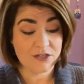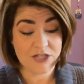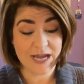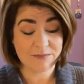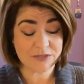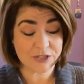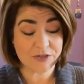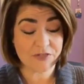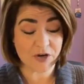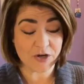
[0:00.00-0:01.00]

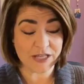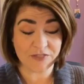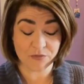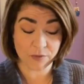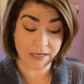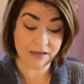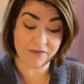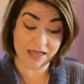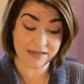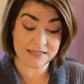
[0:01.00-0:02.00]
Chapter 33 of
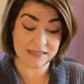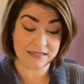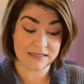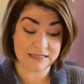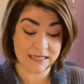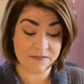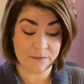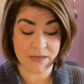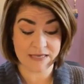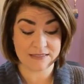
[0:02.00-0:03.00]
Exodus in the
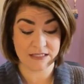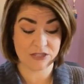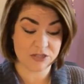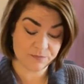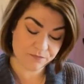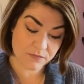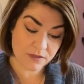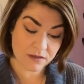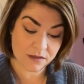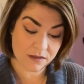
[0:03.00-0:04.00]
message.
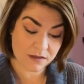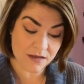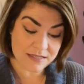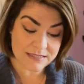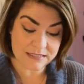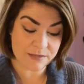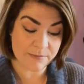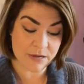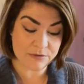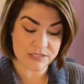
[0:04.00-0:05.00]
God said to
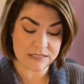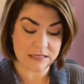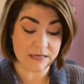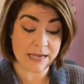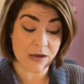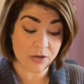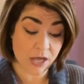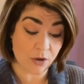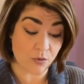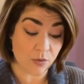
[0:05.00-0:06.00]
Moses, Now
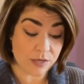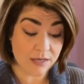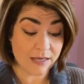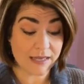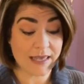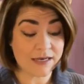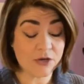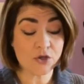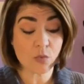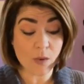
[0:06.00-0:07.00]
go, get
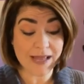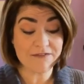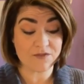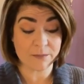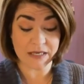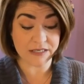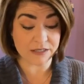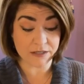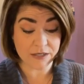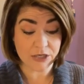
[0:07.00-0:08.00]
on your way from
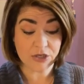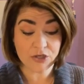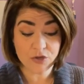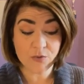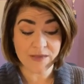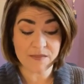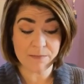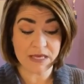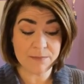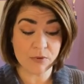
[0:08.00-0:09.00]
here, you and the
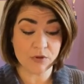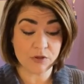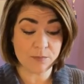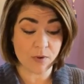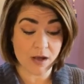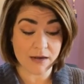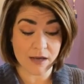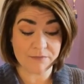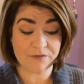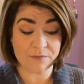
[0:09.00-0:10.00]
people you brought
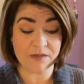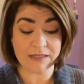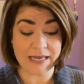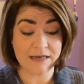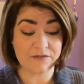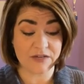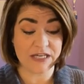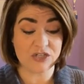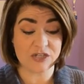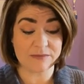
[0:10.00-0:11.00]
up from the land of
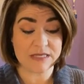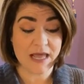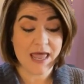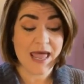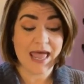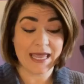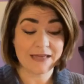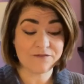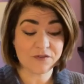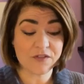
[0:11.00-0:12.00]
Egypt
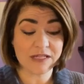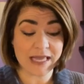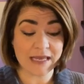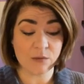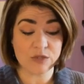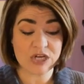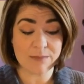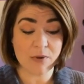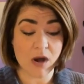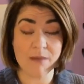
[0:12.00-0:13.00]
Head for the land which I
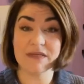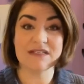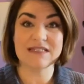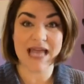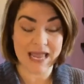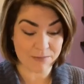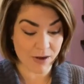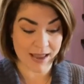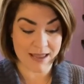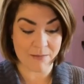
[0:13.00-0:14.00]
promised to
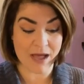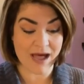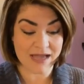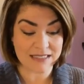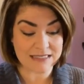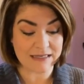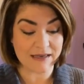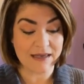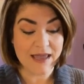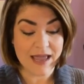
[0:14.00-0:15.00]
Abraham,
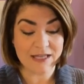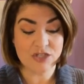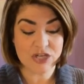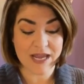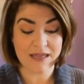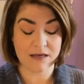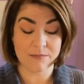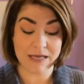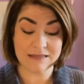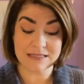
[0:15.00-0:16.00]
Isaac, and Jacob,
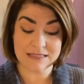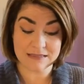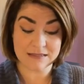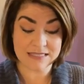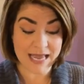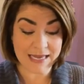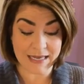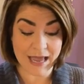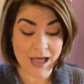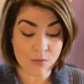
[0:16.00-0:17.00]
and
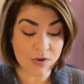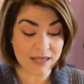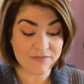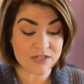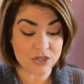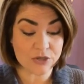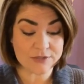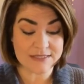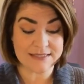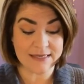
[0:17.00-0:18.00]
saying, I will give it to your
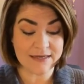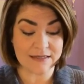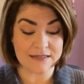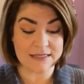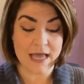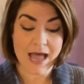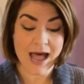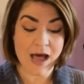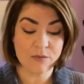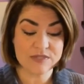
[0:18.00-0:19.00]
descendants.
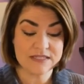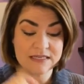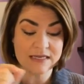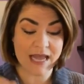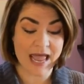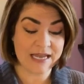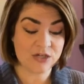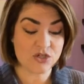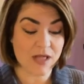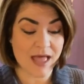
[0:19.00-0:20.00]
I will send an
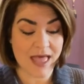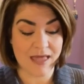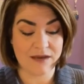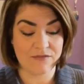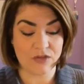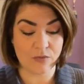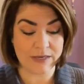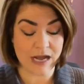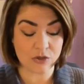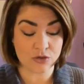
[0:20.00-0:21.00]
angel ahead of you,
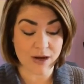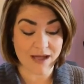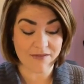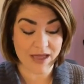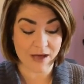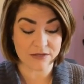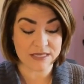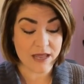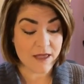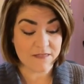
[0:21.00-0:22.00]
and I'll drive out
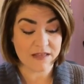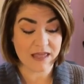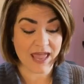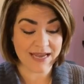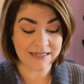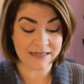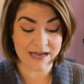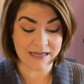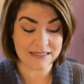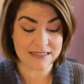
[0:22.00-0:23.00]
the
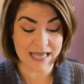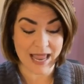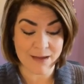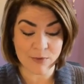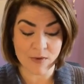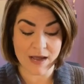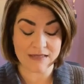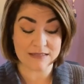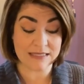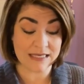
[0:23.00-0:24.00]
Canaanites, the
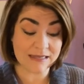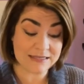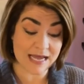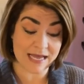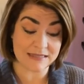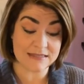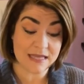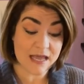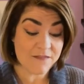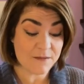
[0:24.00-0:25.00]
Amorites, the Hittites,
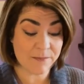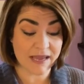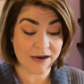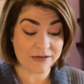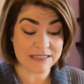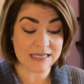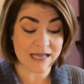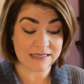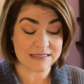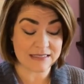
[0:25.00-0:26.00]
the
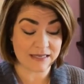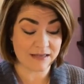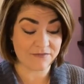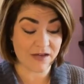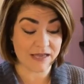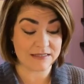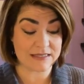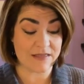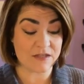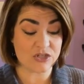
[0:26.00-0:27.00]
Perizzites, the
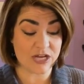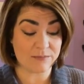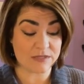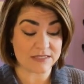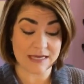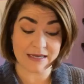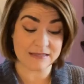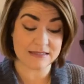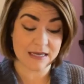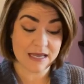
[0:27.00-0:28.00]
Hivites, and the
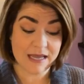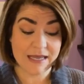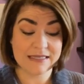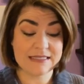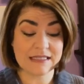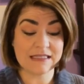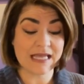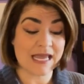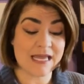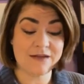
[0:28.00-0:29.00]
Jebusites. It's a
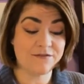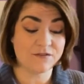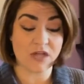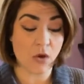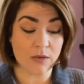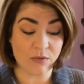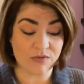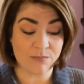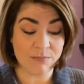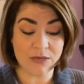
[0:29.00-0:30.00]
land flowing
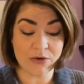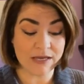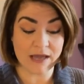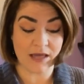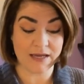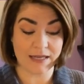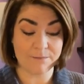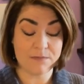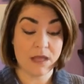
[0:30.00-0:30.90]
with milk and honey.